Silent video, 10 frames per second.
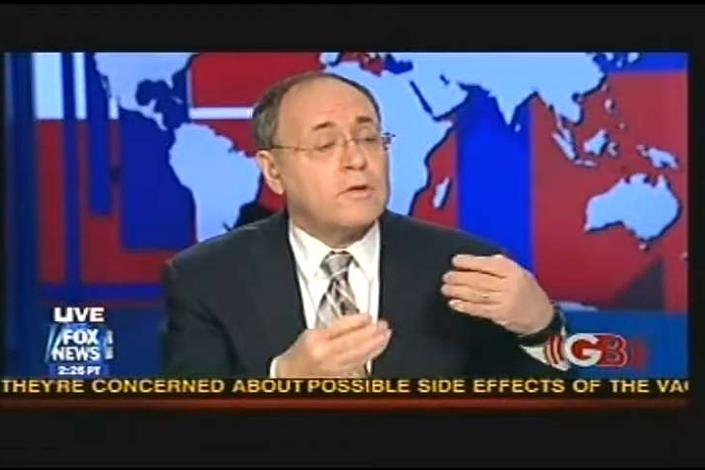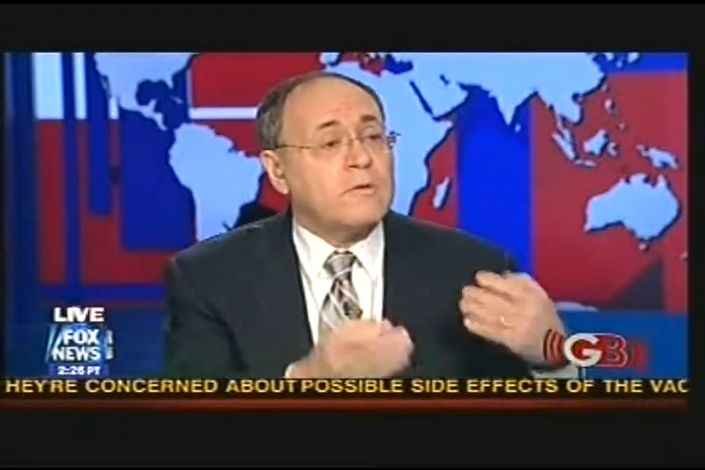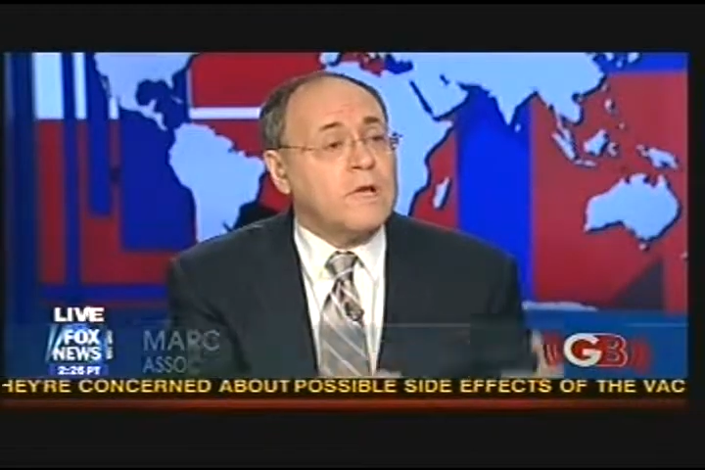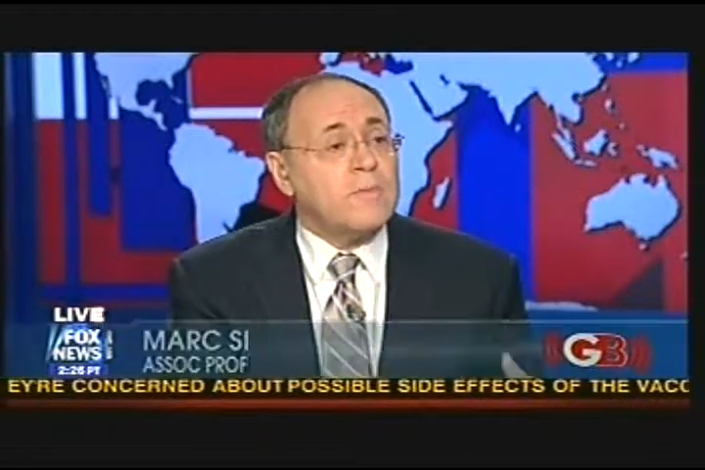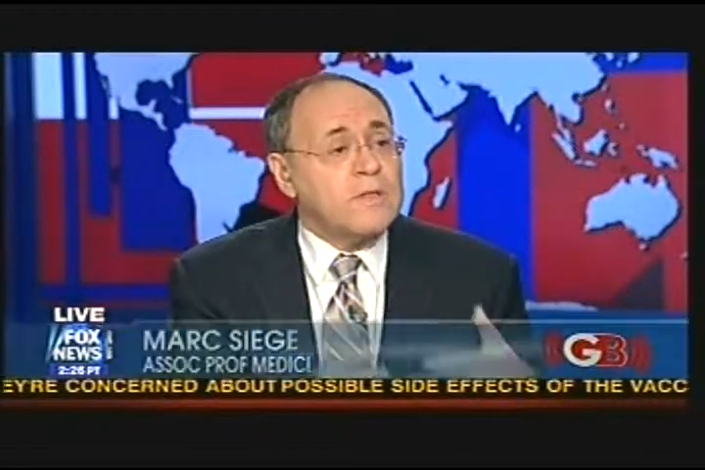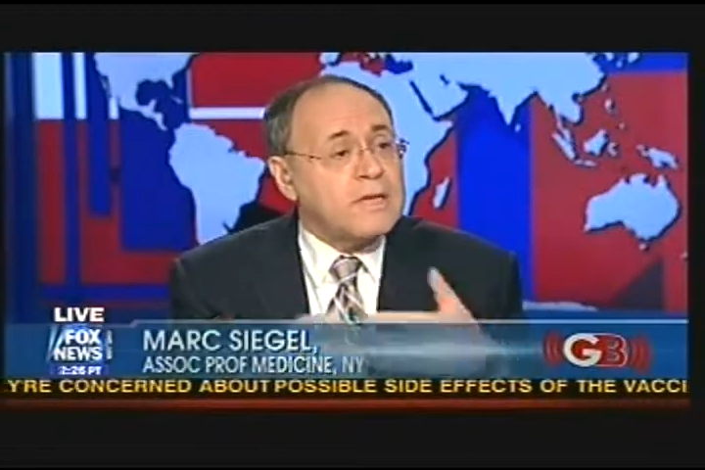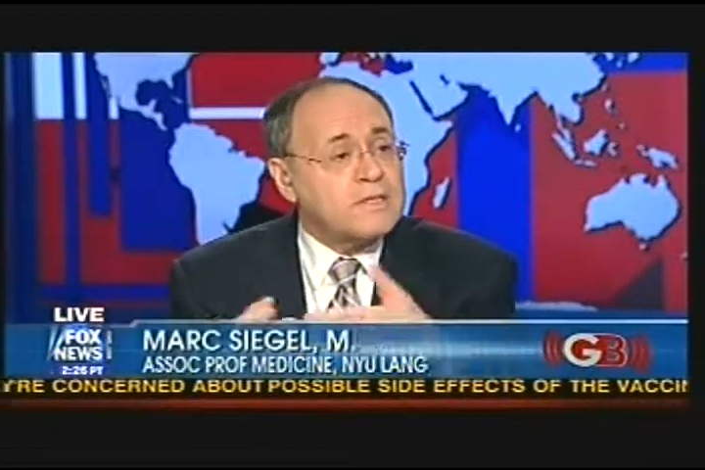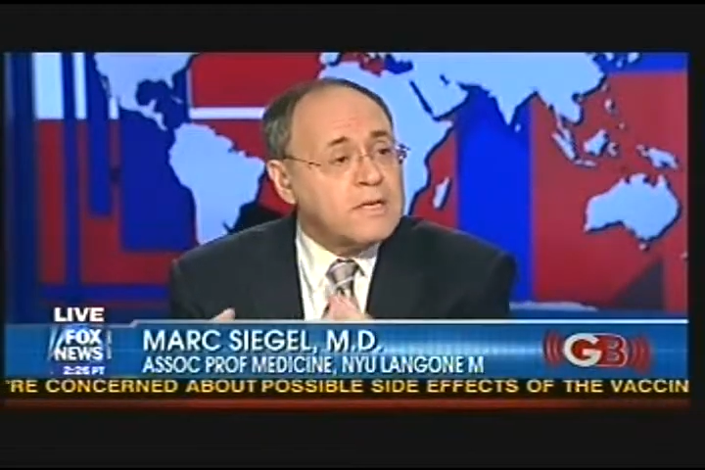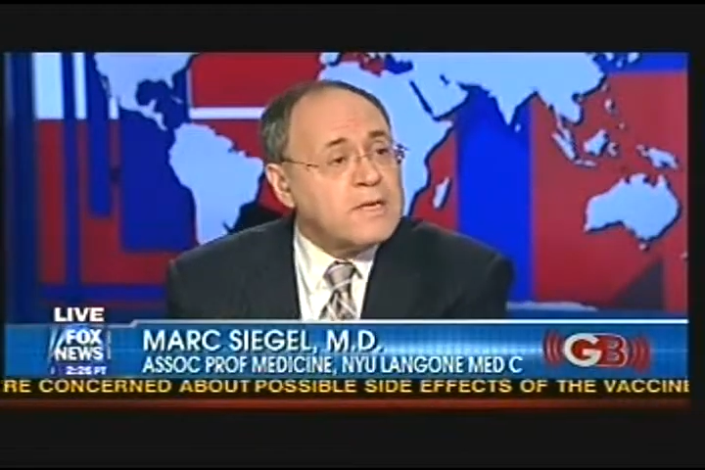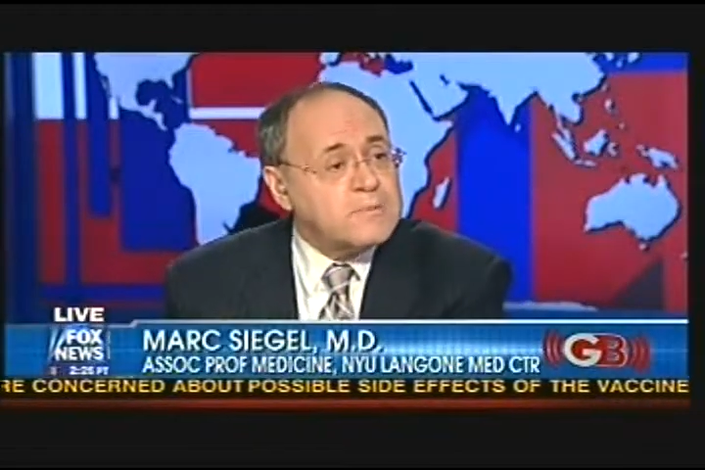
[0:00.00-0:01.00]
or your neighbor
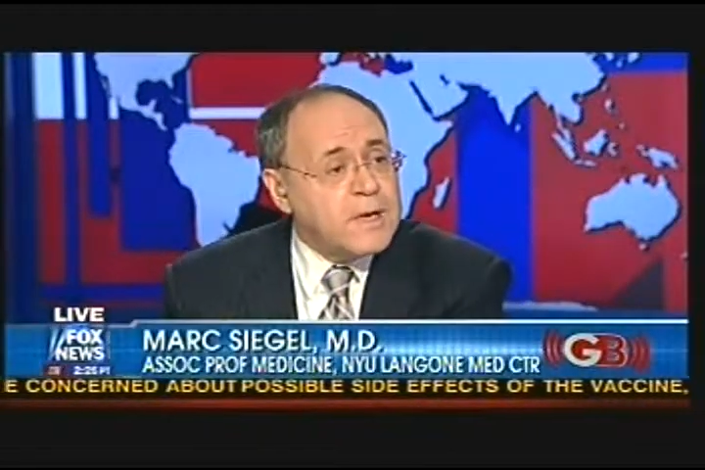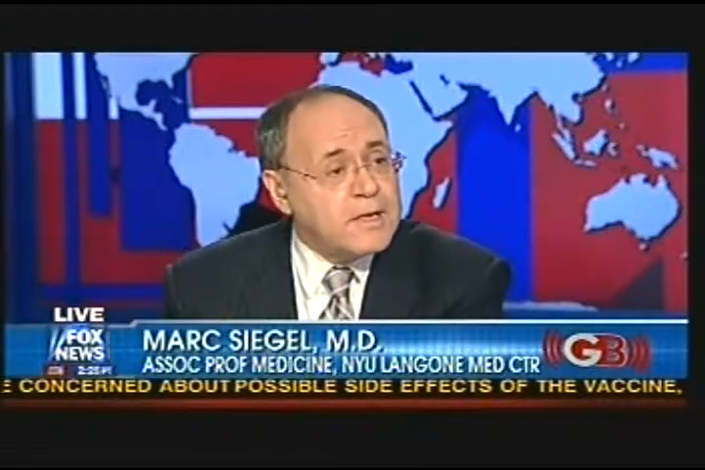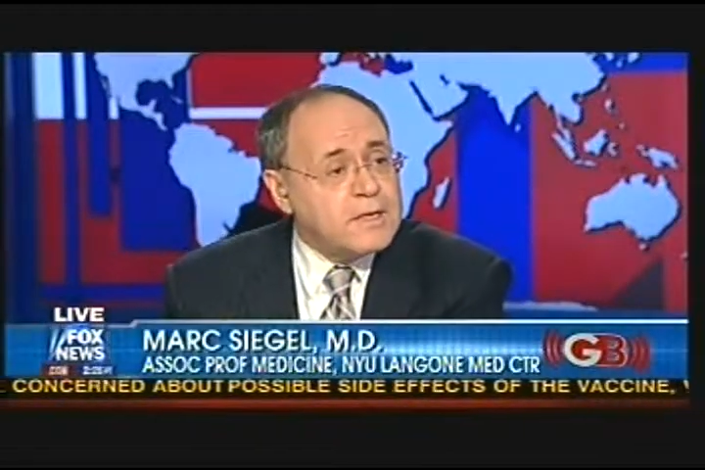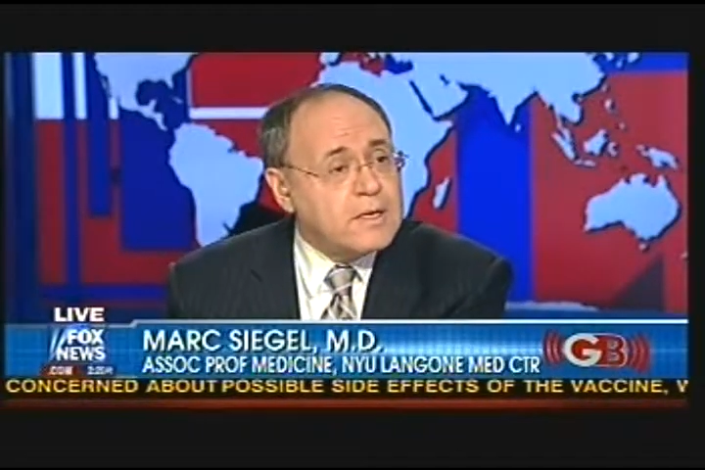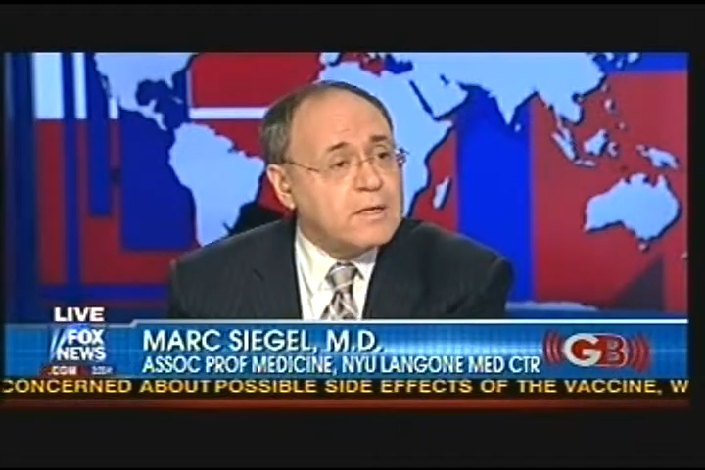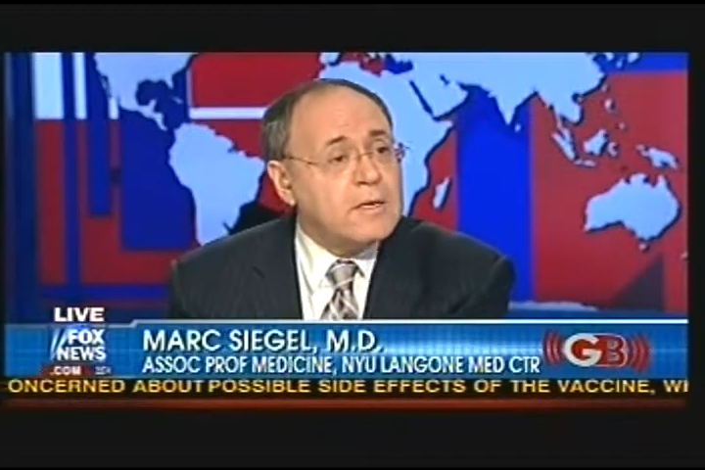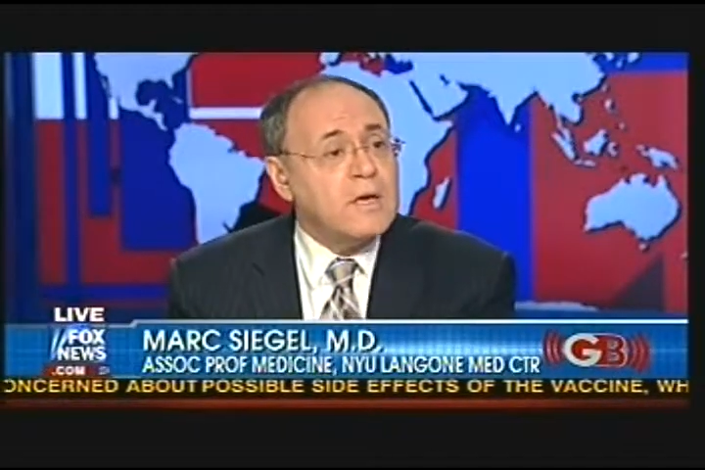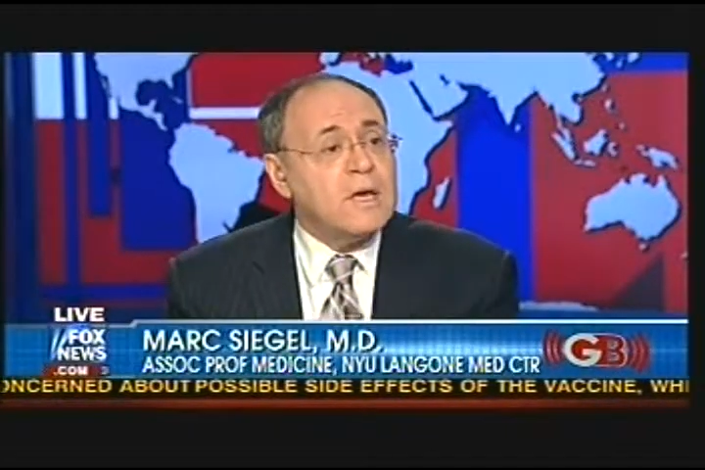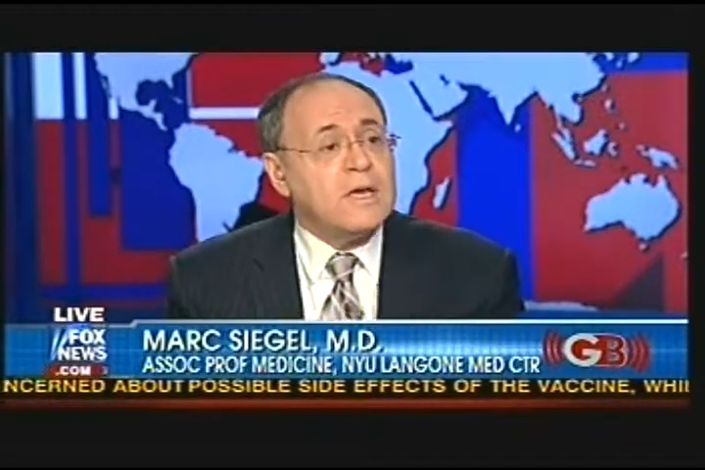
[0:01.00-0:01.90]
that's an asthmatic kid.